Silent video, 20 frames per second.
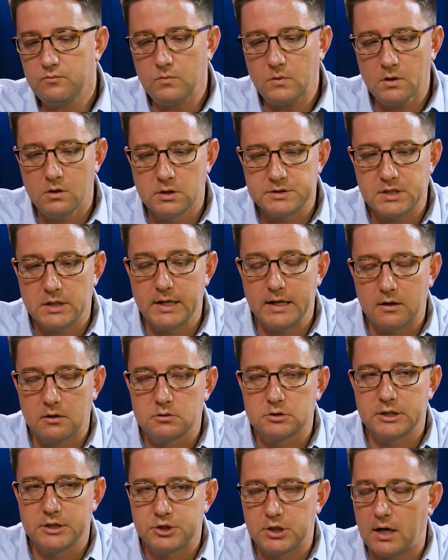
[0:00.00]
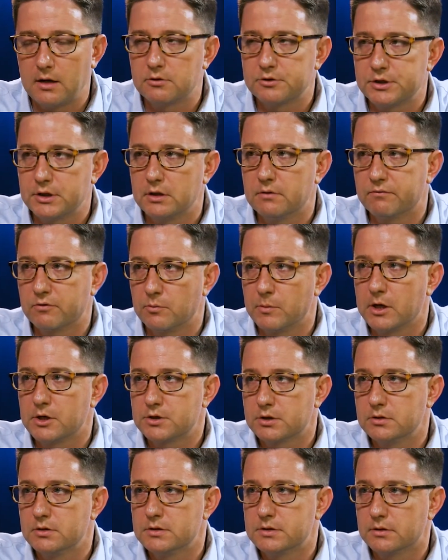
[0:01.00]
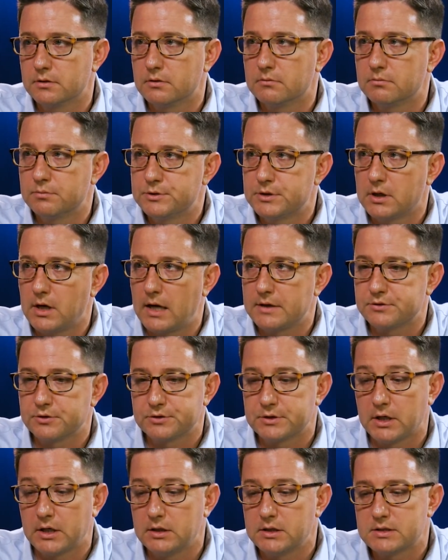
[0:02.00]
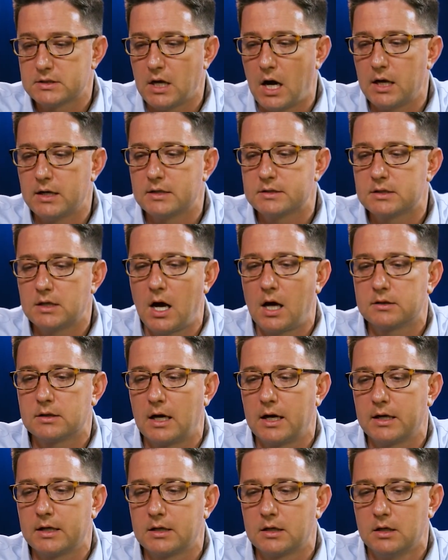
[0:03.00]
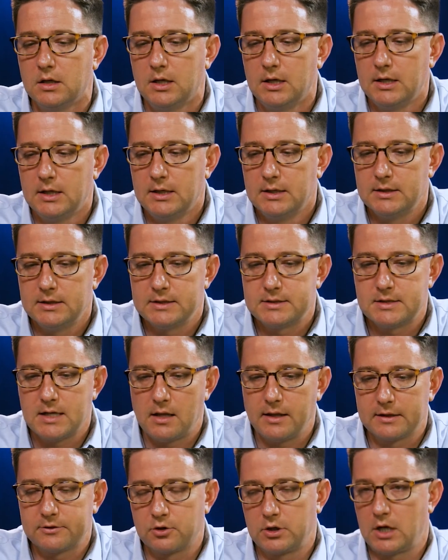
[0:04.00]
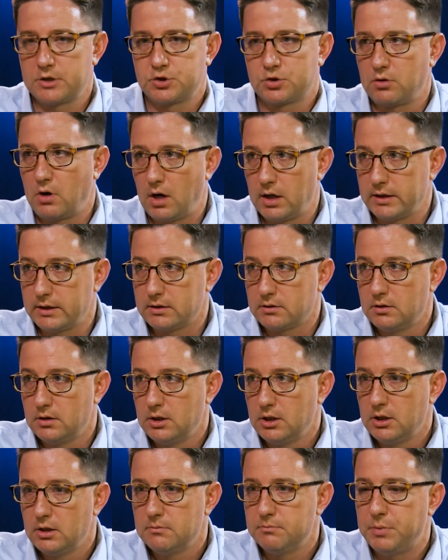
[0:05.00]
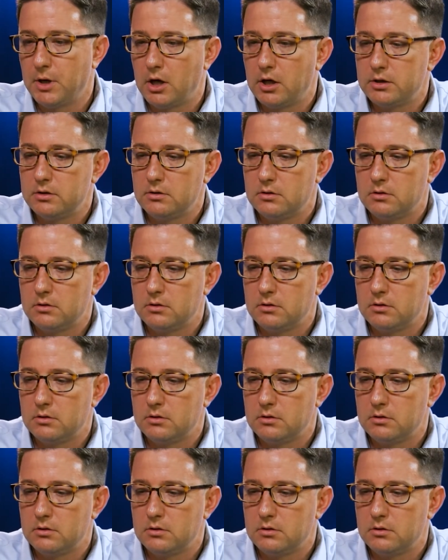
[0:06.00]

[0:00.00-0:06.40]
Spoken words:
It's inherently challenging information to ascertain. It's not like they're not trying, but